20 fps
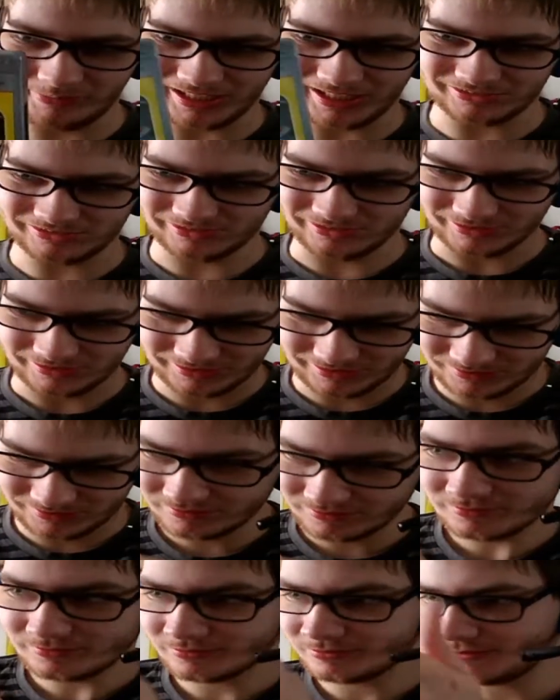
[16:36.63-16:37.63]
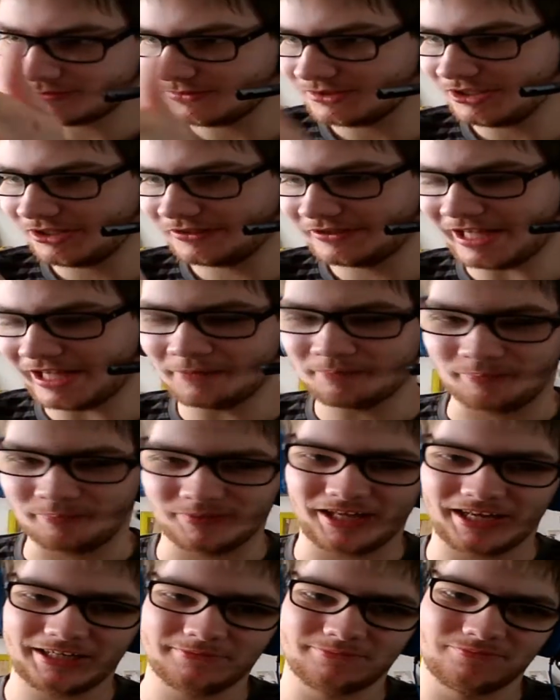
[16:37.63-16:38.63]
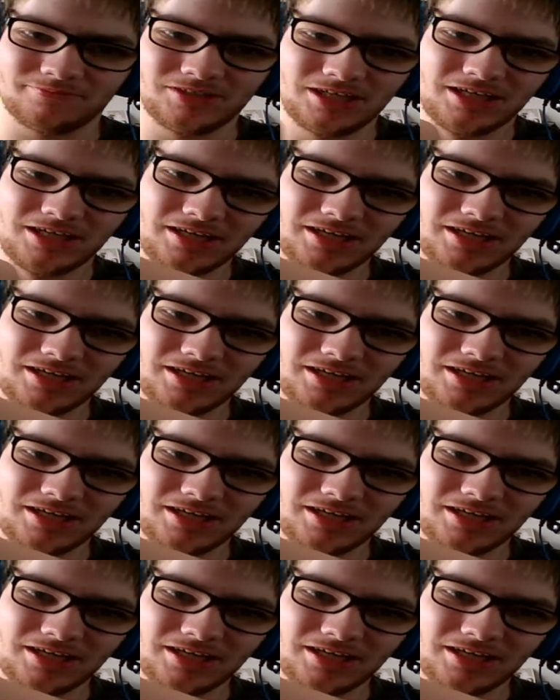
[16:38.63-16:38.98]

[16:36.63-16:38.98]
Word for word: because that platinum